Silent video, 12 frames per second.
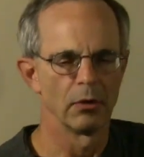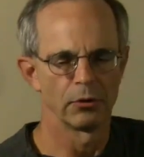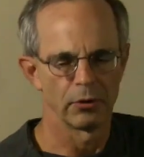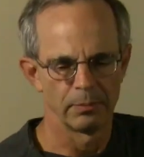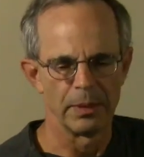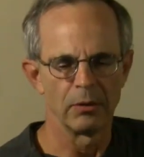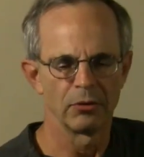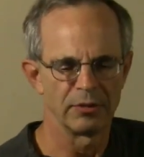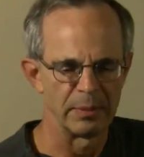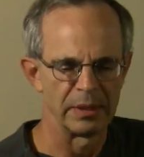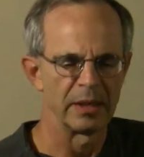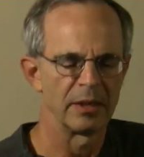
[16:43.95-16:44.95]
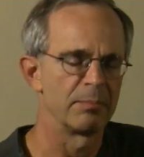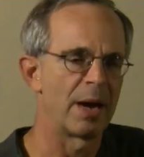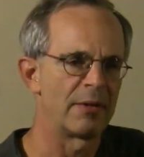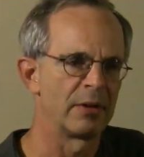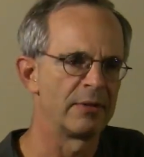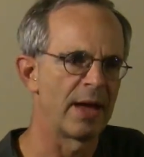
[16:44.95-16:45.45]
sort of being stimulated
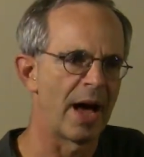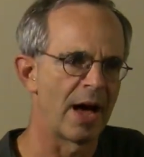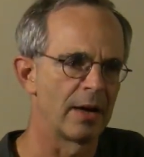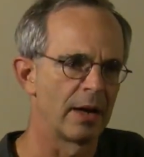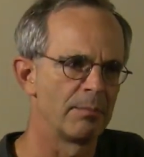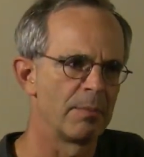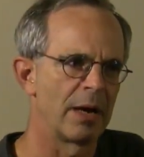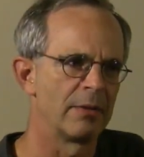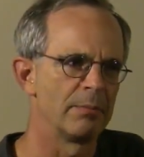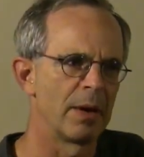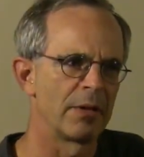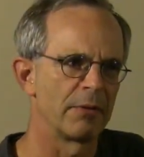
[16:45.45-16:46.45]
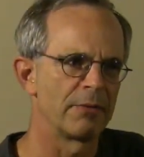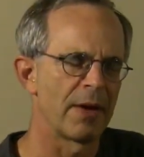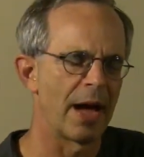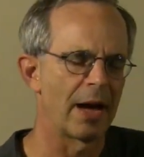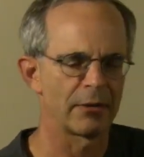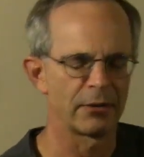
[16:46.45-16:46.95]
by the
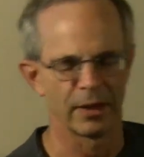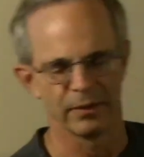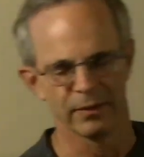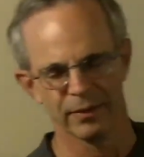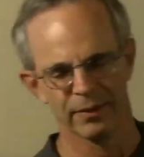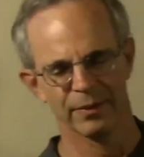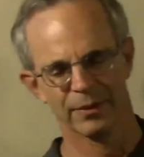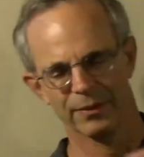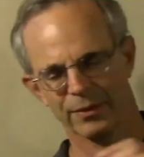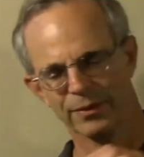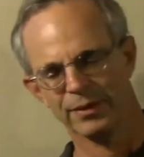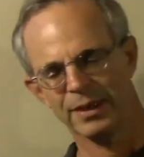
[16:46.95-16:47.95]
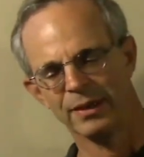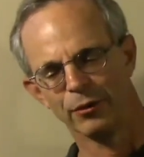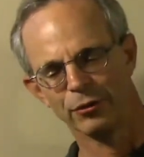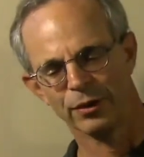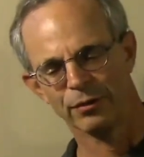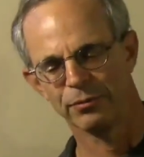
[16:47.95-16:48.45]
fact that,
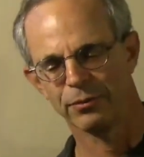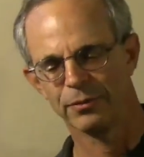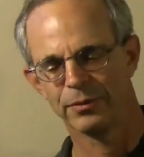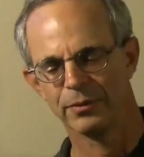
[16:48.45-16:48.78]
sort of